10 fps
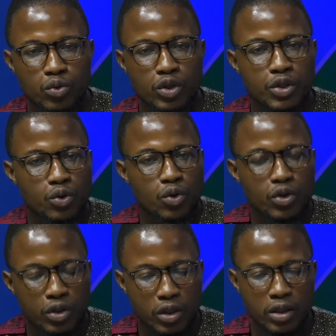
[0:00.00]
to
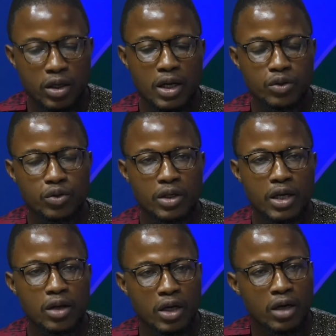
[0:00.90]
discourse on a national
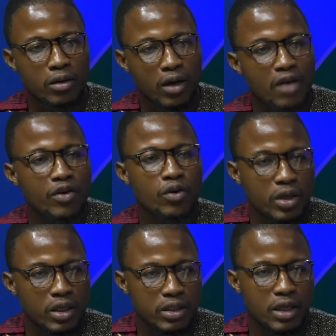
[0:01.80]
dialogue and have an
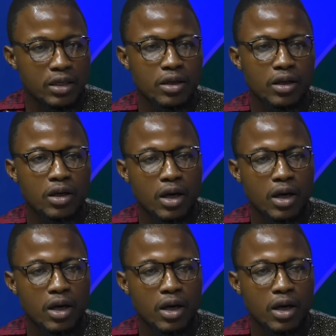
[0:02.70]
understanding